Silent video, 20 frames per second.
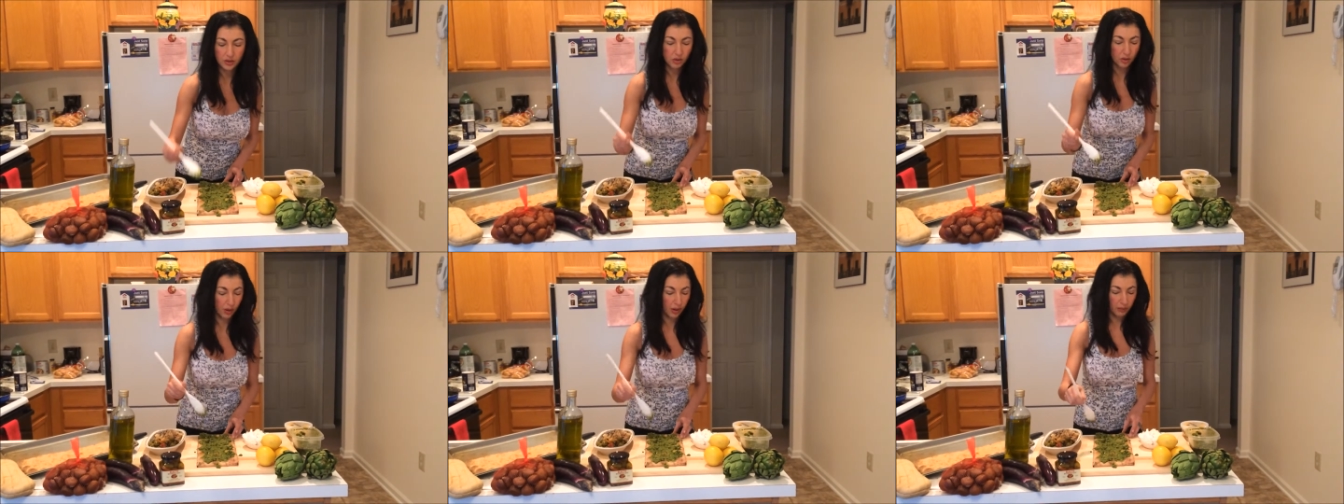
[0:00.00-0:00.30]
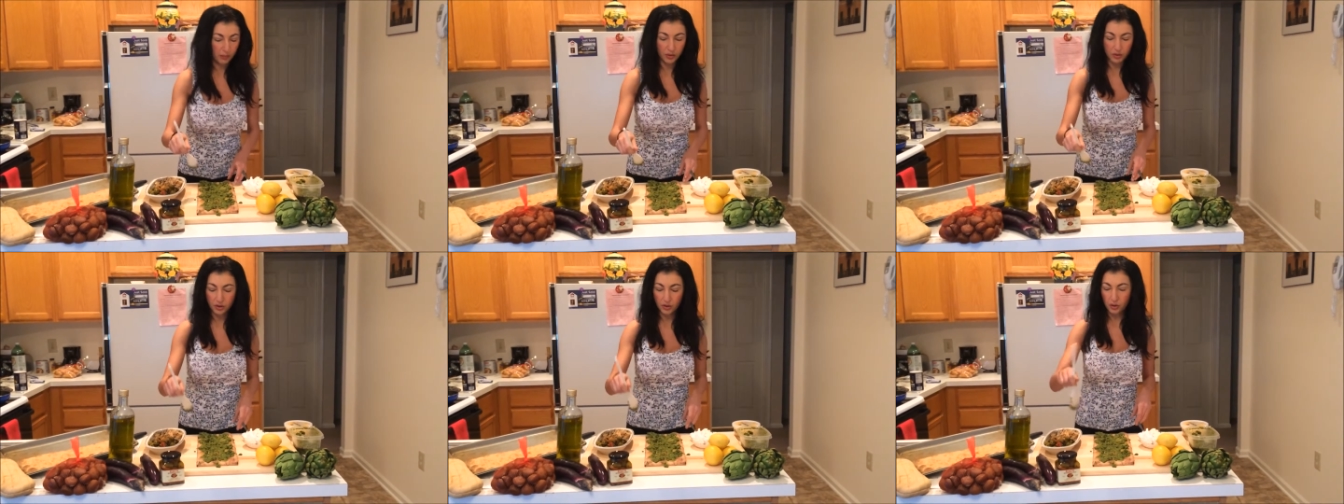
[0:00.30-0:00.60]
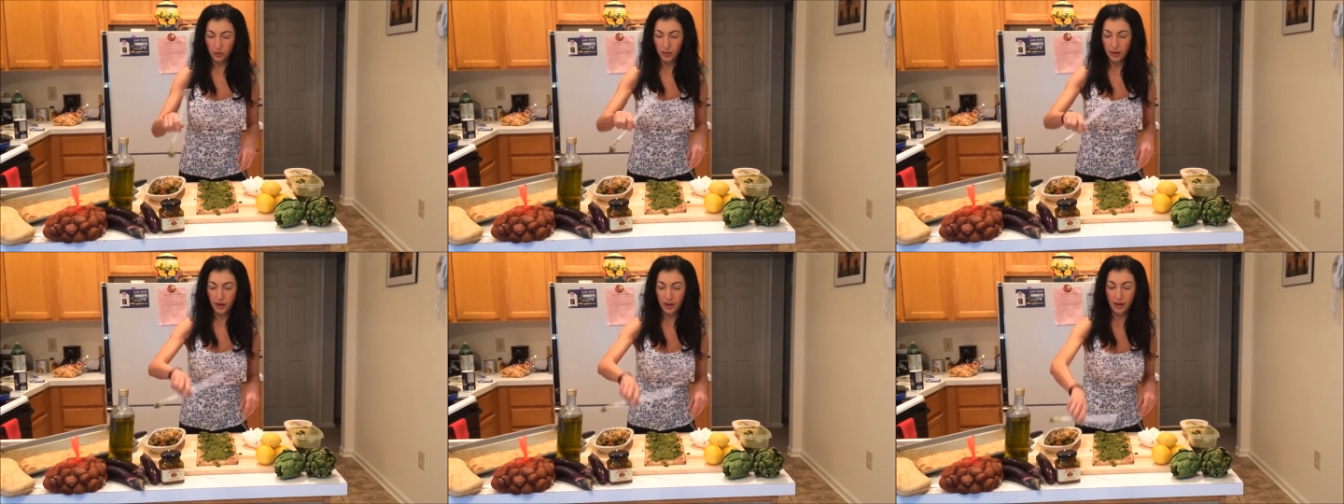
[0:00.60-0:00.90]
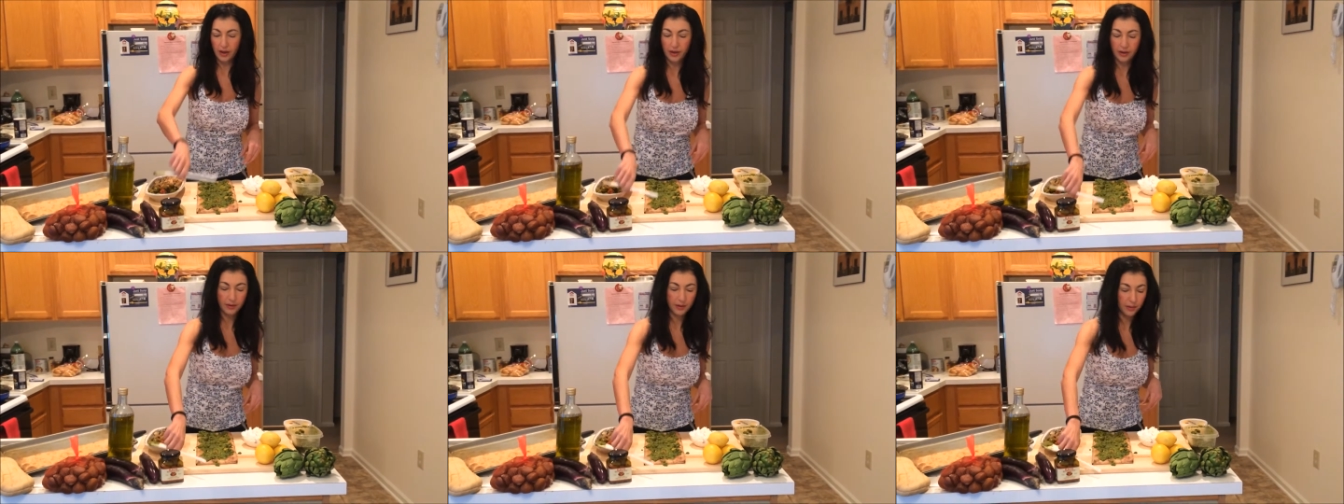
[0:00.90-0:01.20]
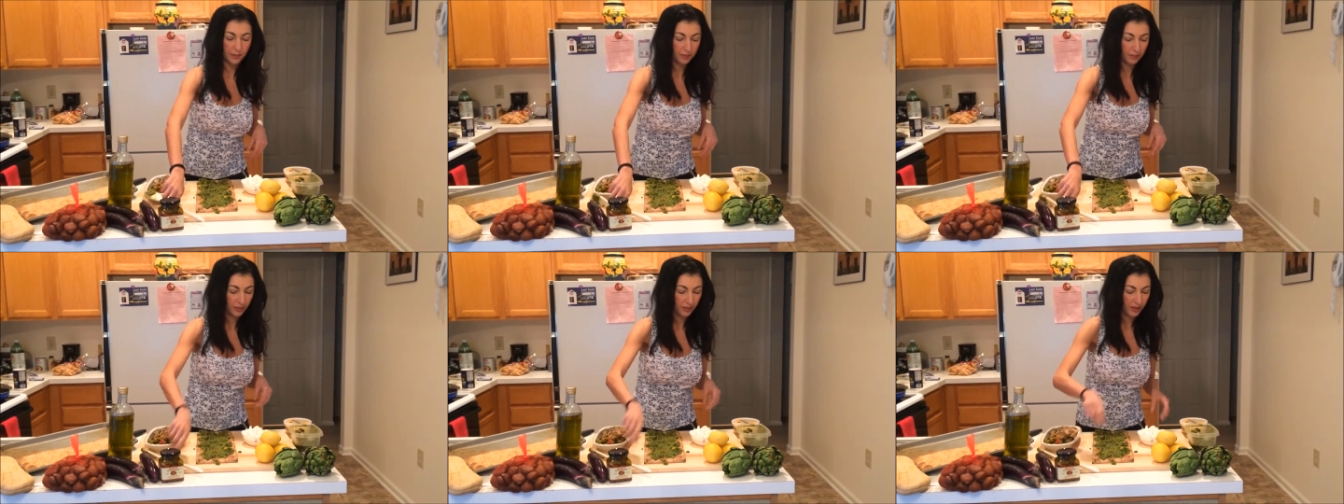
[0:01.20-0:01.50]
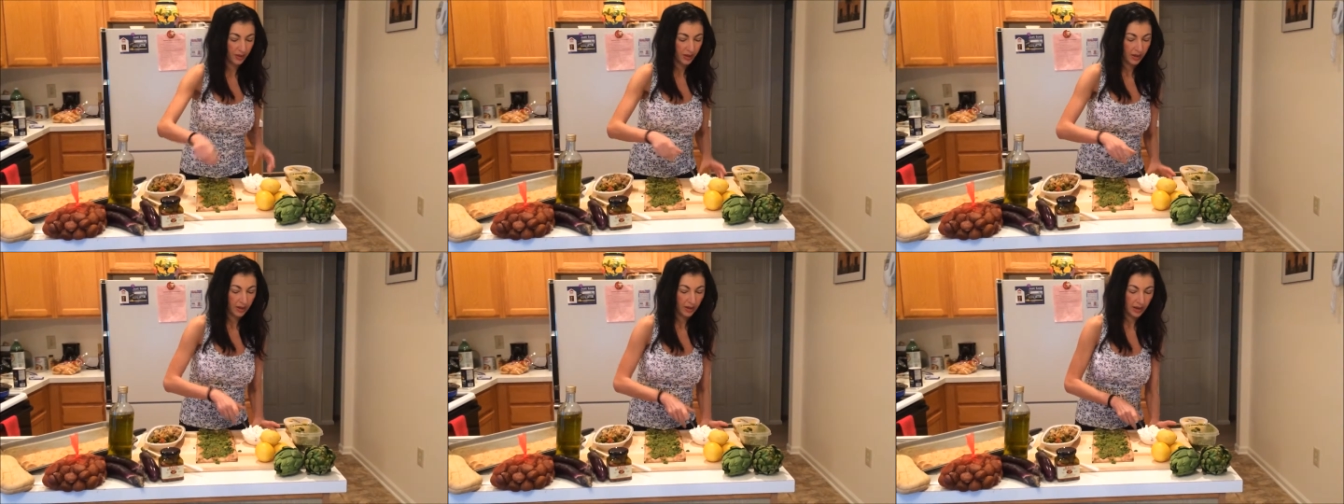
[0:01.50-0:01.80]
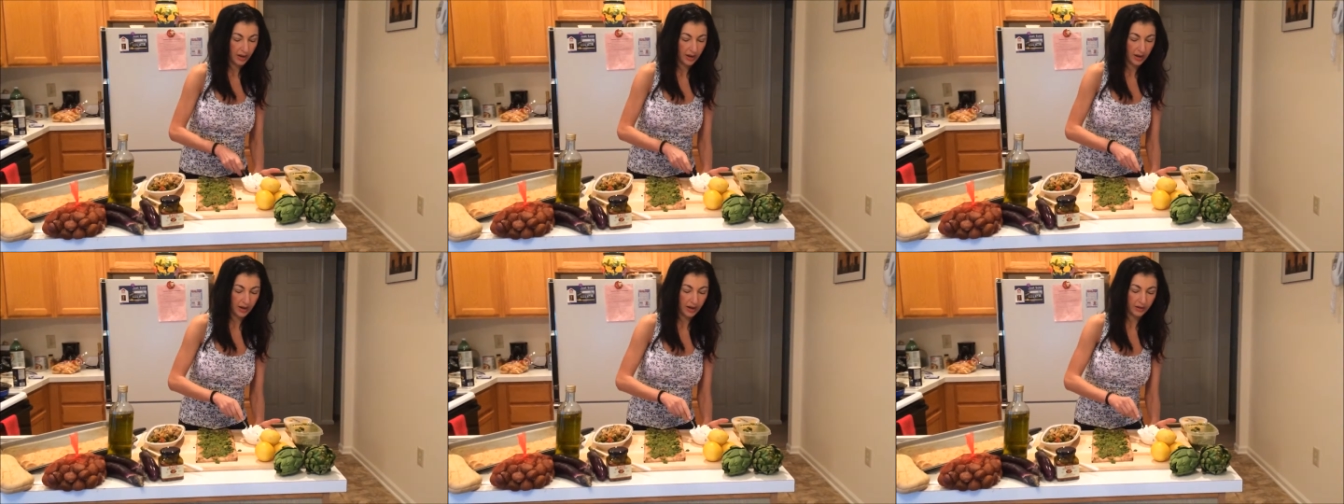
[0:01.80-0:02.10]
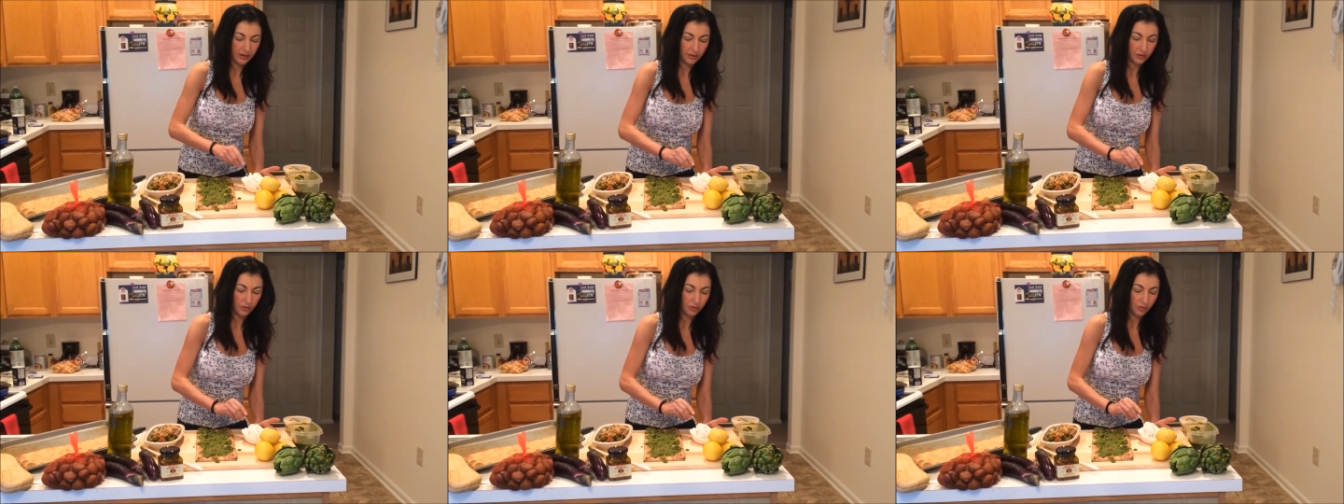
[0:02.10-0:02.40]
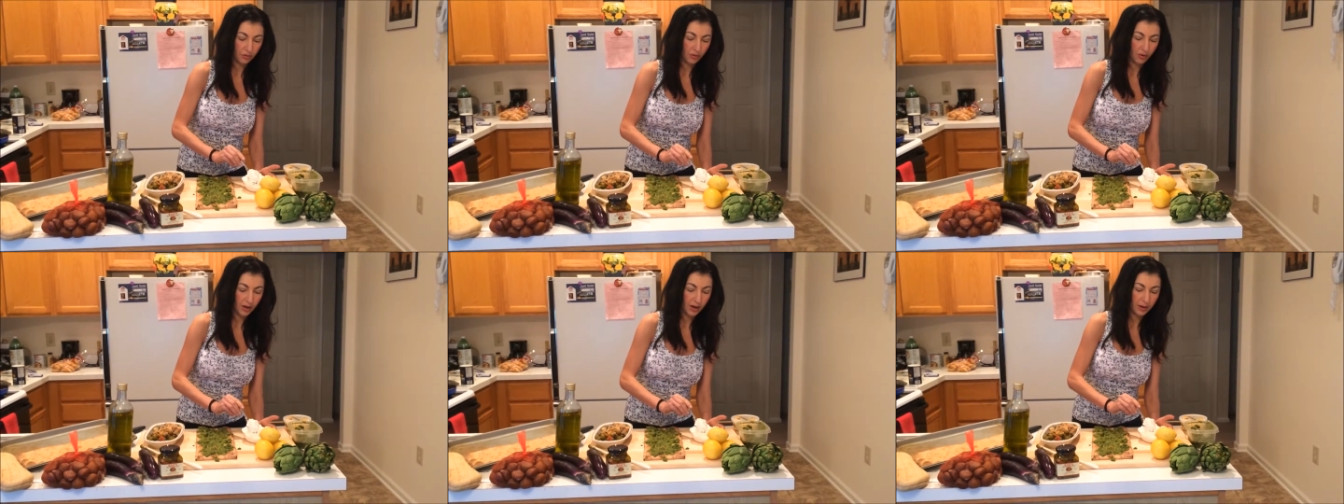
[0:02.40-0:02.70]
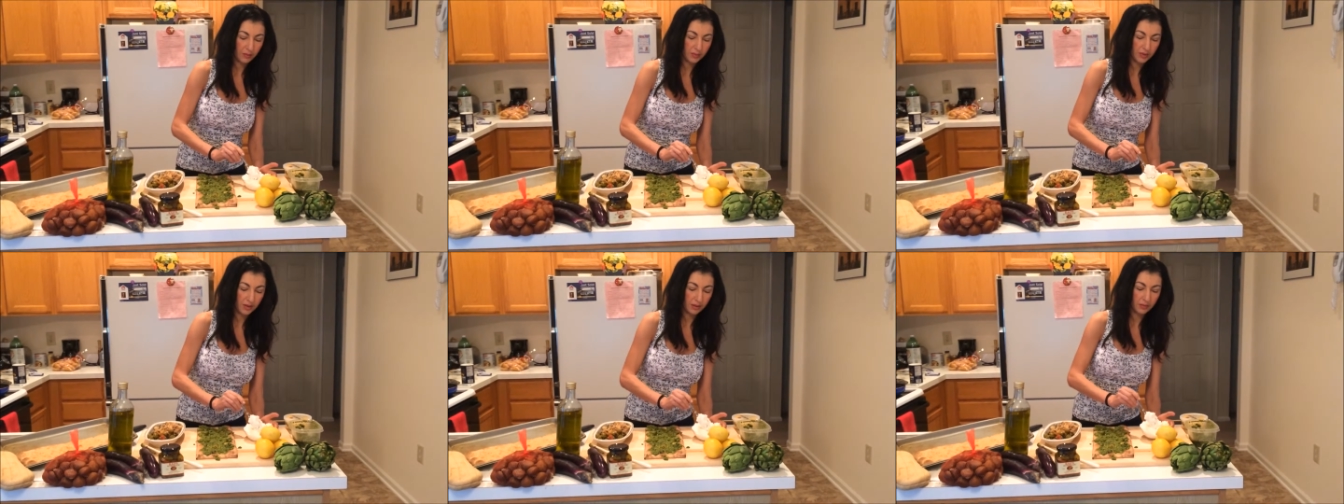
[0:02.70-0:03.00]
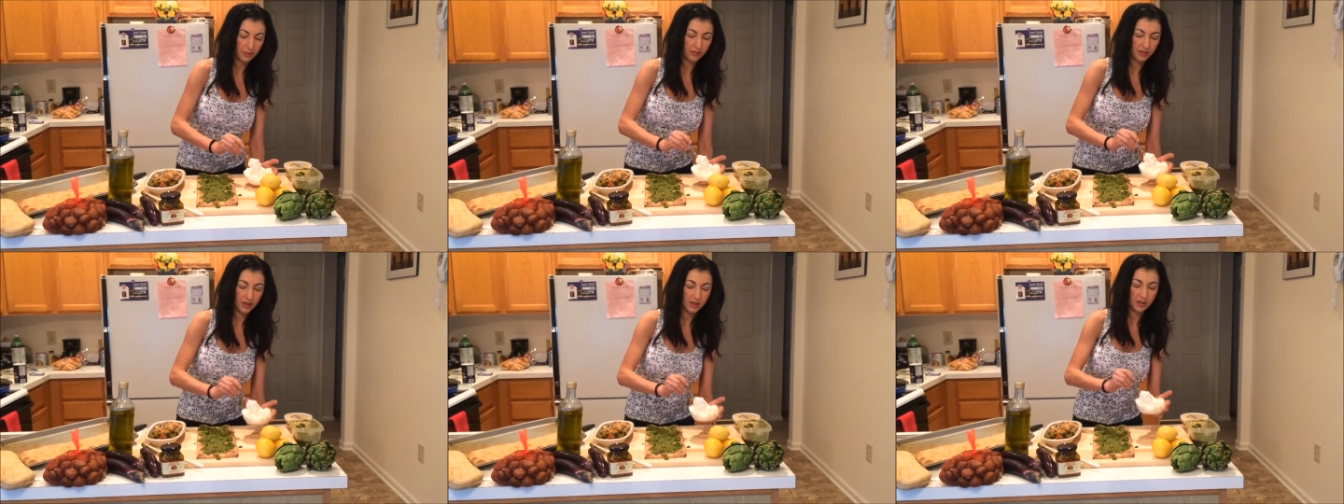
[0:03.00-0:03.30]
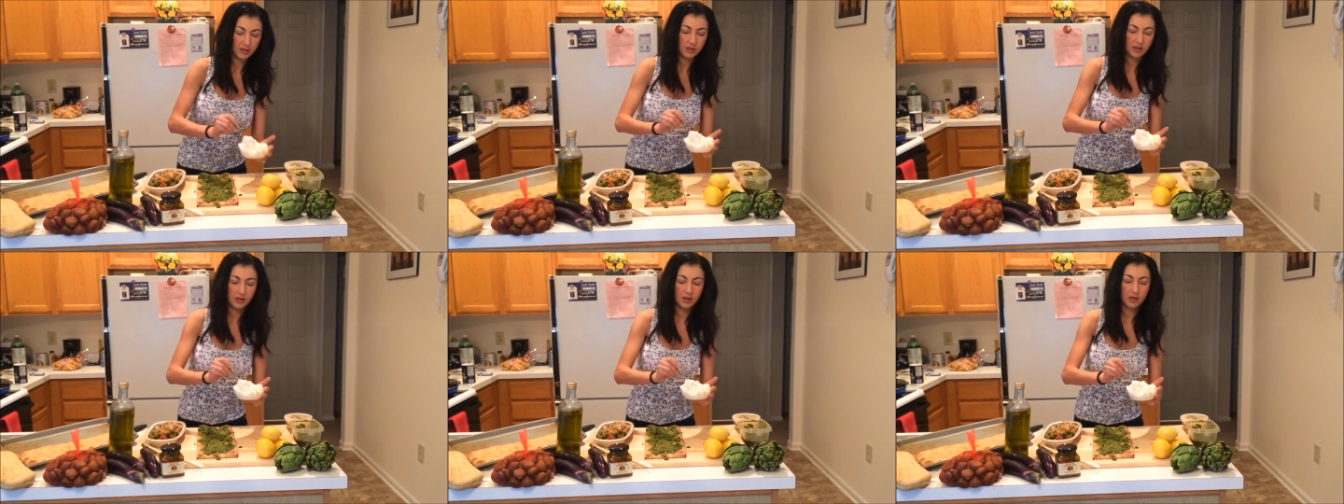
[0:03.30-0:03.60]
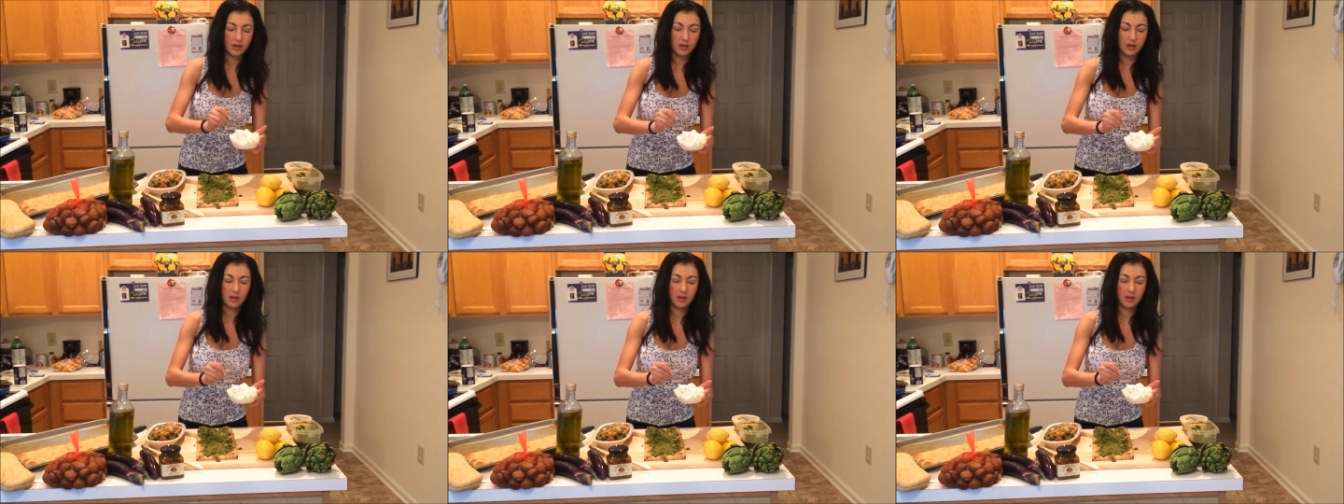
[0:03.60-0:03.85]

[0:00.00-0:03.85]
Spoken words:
So I'm going to go ahead and grab some of his